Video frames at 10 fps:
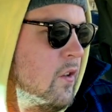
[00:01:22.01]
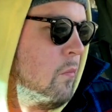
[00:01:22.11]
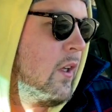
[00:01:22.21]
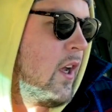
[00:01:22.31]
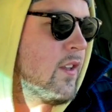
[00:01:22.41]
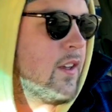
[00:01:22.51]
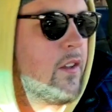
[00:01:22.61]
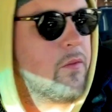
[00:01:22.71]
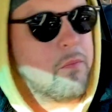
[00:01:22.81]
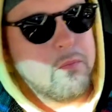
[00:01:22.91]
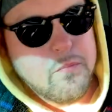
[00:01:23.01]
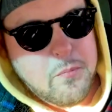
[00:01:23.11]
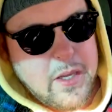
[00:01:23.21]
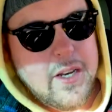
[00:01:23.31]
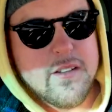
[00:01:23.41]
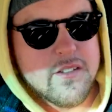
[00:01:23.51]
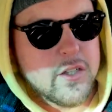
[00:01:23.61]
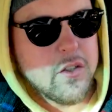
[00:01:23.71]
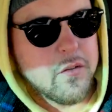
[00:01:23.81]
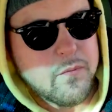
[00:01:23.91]
because I've been in such
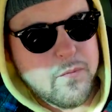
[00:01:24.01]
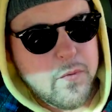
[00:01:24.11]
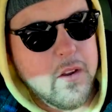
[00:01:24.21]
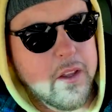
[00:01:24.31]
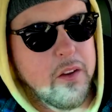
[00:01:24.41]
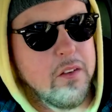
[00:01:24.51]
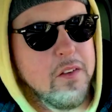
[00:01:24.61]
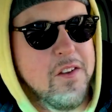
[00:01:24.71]
a fucking